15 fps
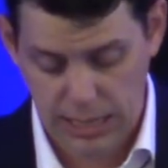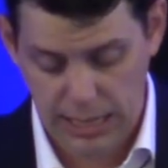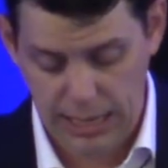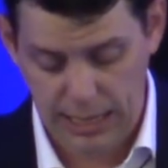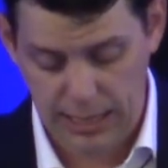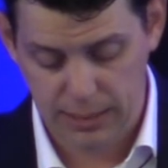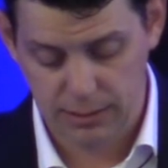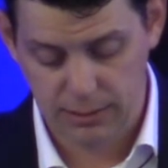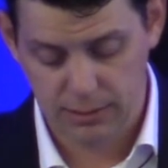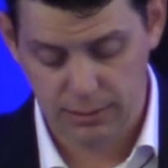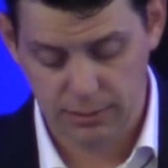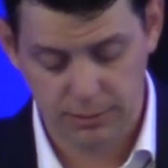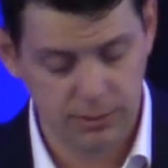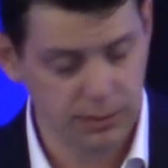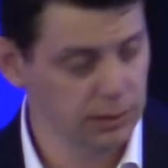And
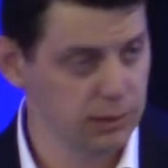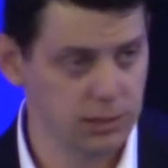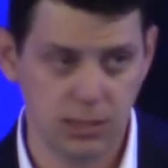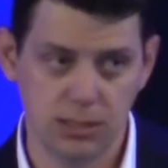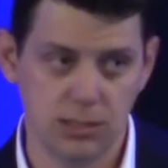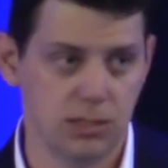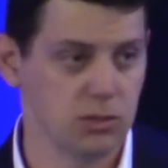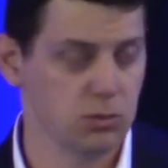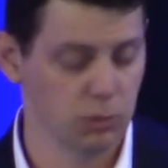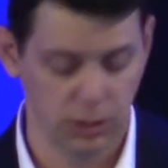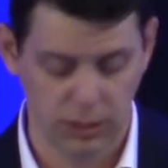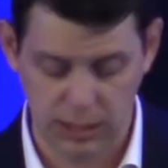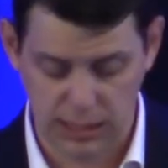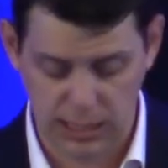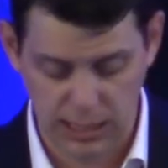diligence is
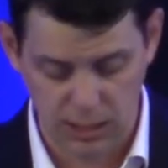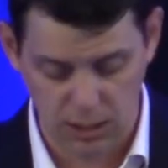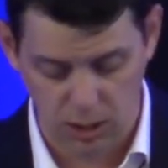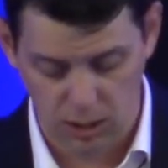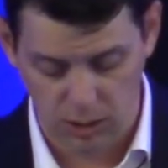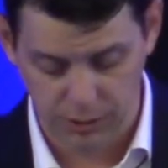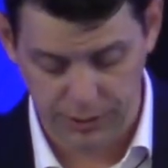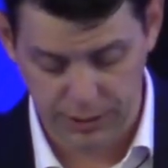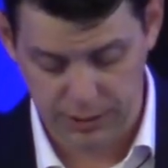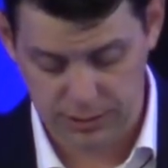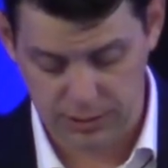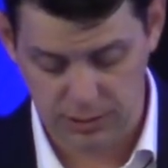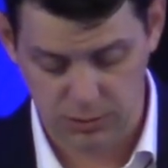really the key to all of this.